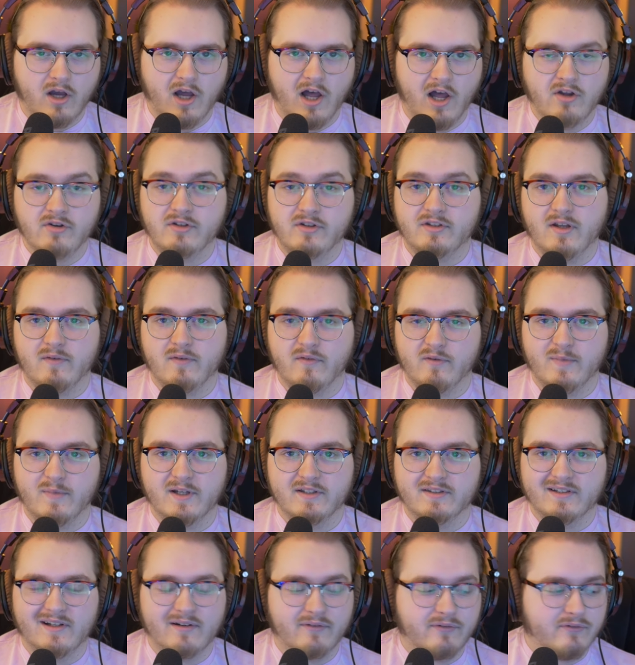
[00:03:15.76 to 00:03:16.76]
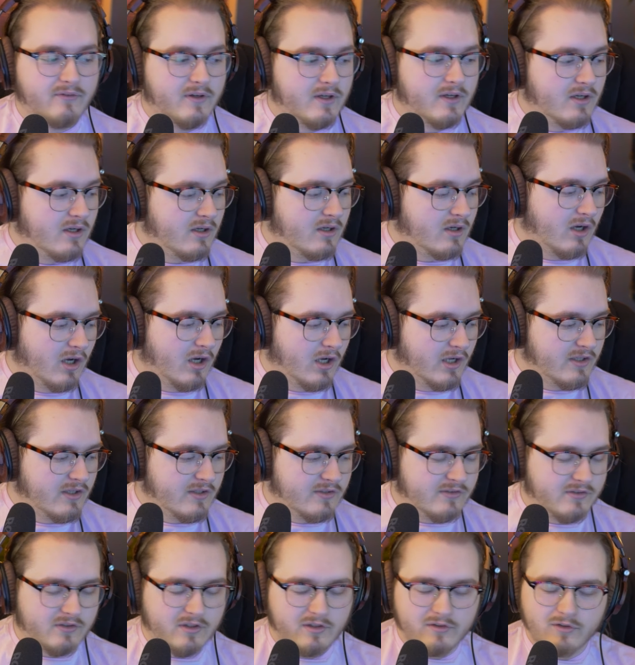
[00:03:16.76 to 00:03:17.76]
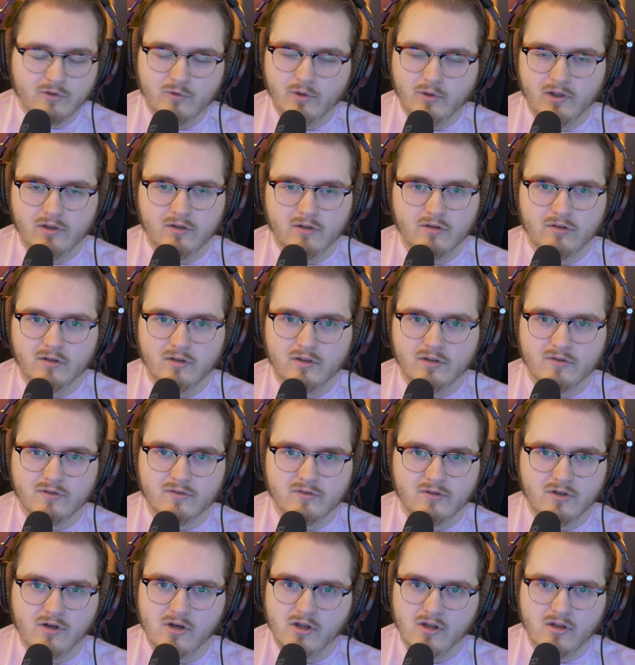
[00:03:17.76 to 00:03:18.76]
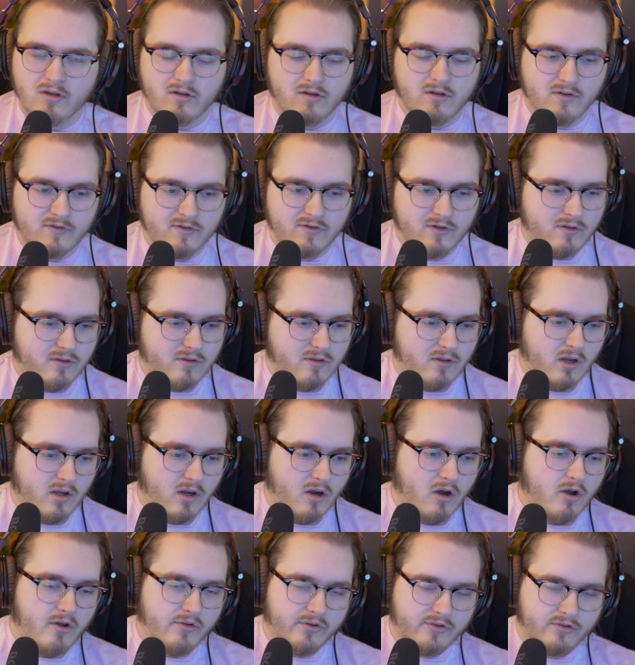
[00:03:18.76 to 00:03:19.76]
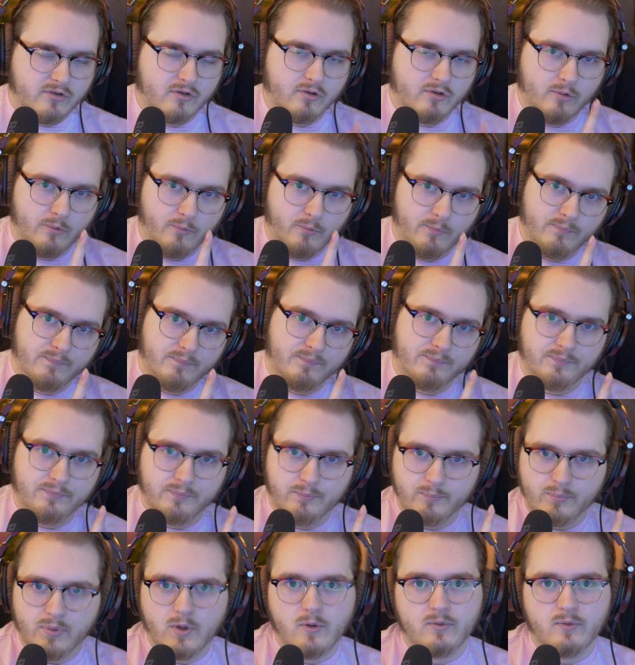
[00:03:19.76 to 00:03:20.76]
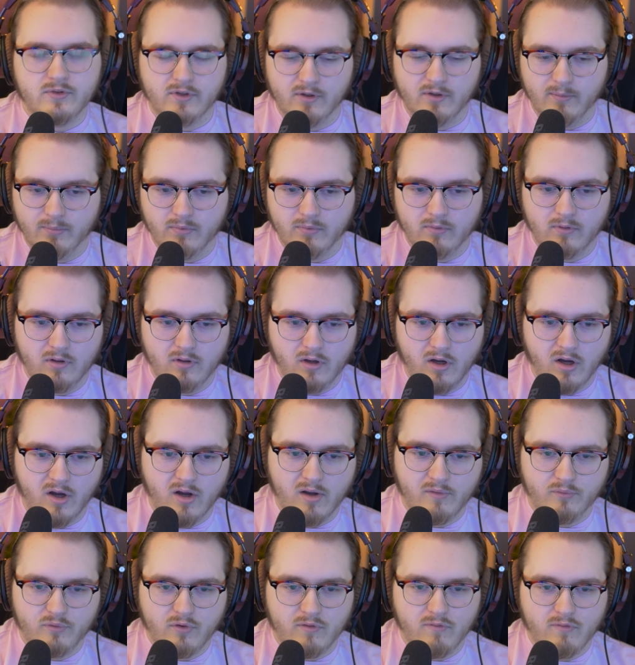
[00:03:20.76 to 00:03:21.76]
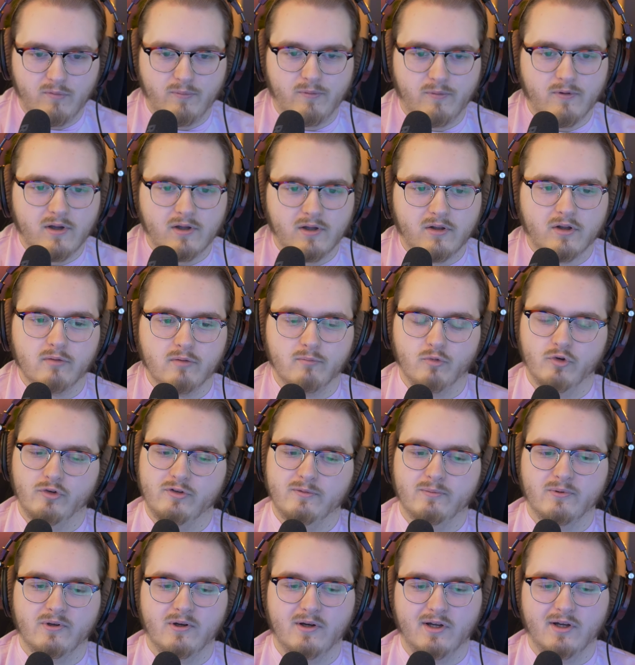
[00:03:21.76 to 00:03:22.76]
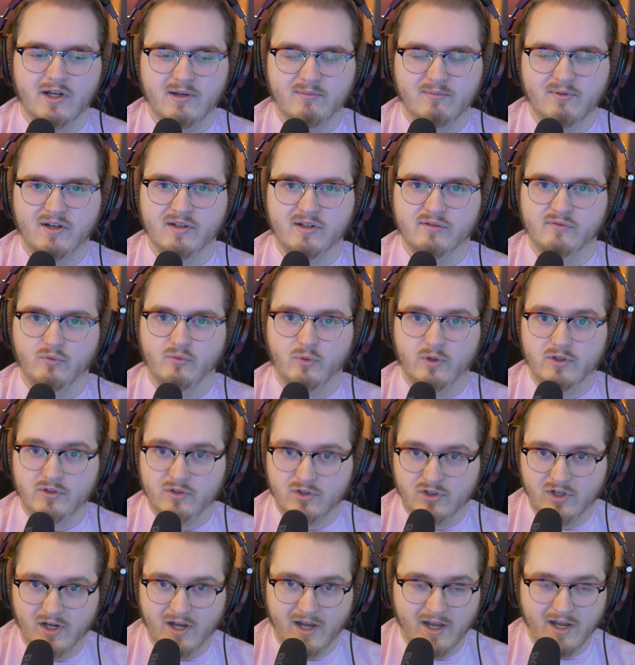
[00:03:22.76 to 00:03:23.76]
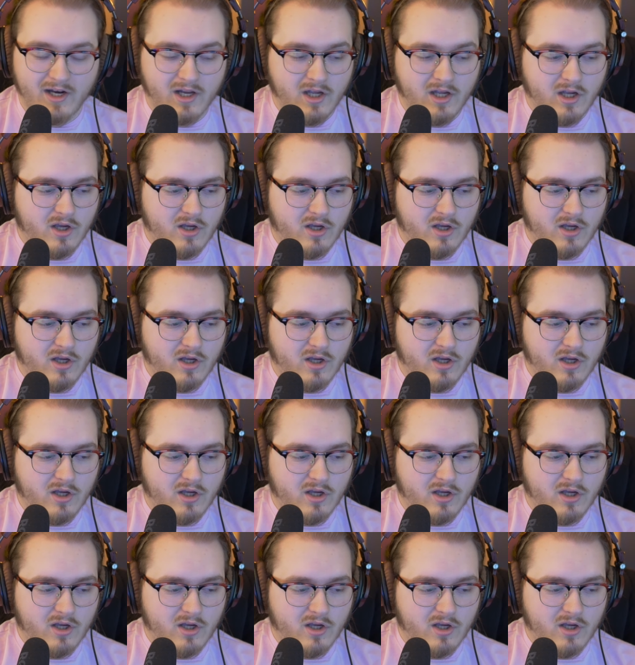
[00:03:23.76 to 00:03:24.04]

I'll just deafen myself. Uh, it's it's quick and it's sturdy. And it's a good thing. Also, pro tip: uh, if you're ever playing like a multiplayer game that has voice chat,